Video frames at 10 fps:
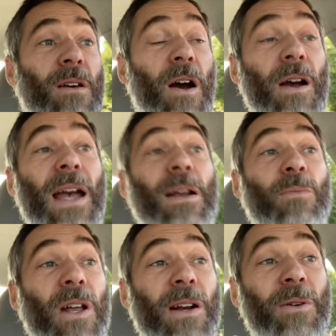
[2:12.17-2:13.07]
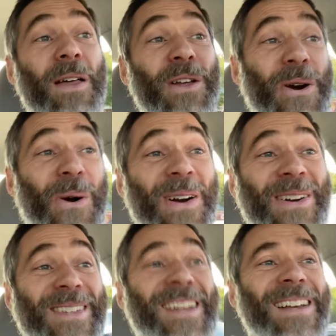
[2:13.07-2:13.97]
All right, I'm running around the
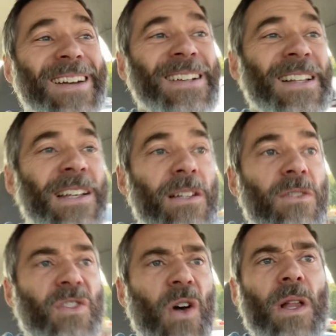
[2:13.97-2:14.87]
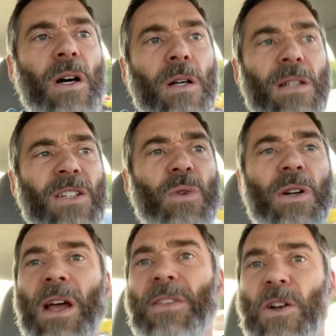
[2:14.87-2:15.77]
corners. So look, let's run
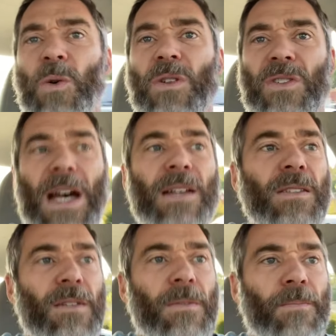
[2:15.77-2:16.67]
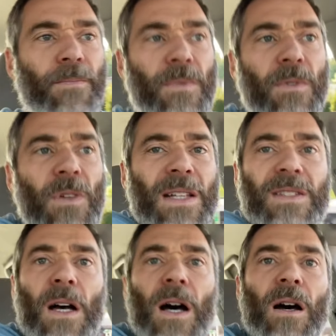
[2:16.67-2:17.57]
around the corners, guys. Let's
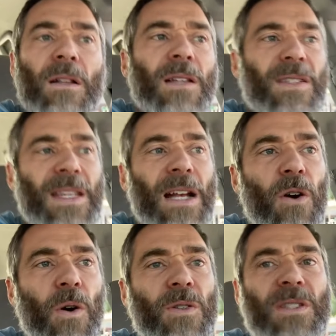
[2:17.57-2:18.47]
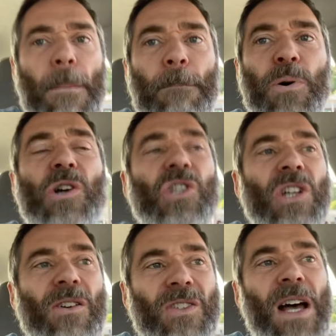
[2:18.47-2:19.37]
uh let's set goals that push
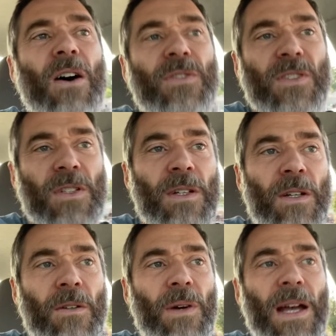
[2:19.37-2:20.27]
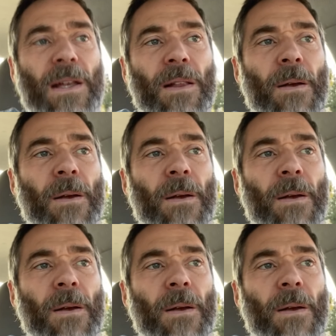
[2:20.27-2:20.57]
ourselves, right?